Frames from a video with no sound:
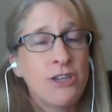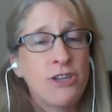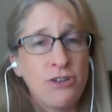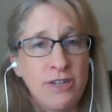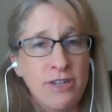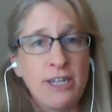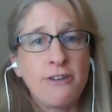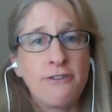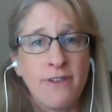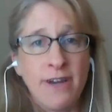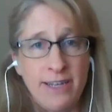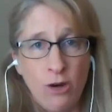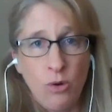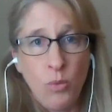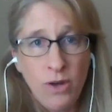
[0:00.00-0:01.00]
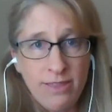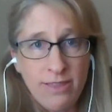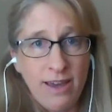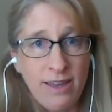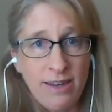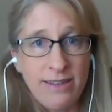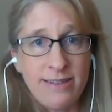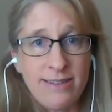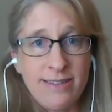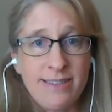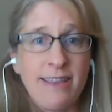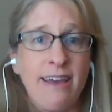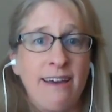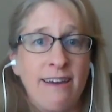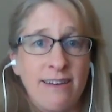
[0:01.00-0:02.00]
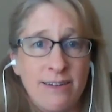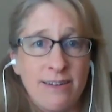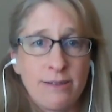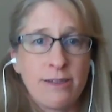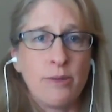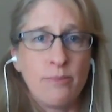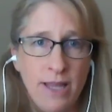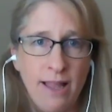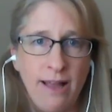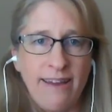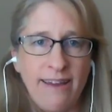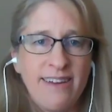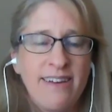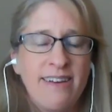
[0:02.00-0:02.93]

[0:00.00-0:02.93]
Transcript: you need to find out what that is and comply.